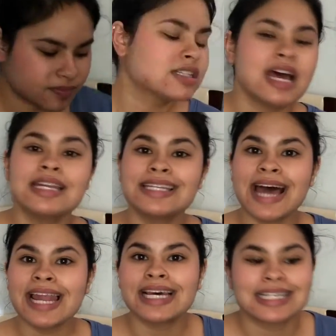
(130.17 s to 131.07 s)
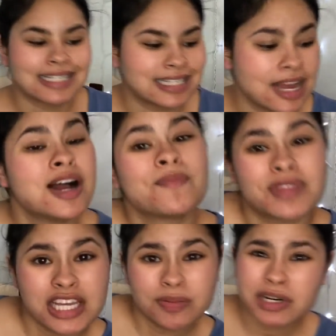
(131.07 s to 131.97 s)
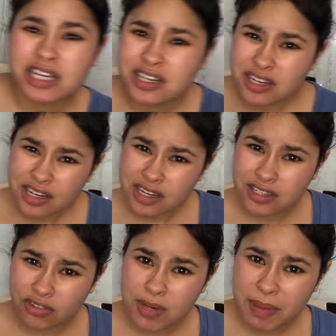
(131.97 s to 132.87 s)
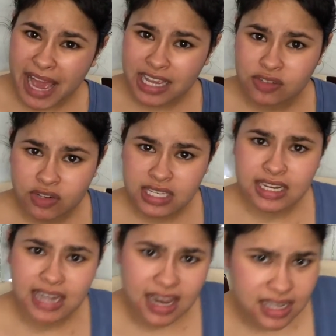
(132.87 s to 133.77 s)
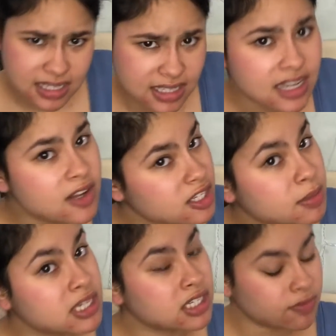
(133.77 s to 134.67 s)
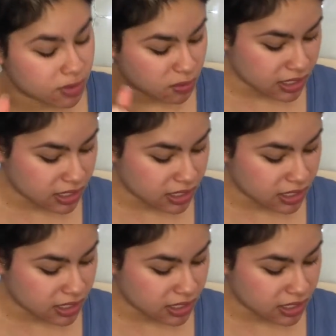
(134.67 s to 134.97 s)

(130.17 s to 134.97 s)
$10. That's pretty good. 3 packets for $10, especially if it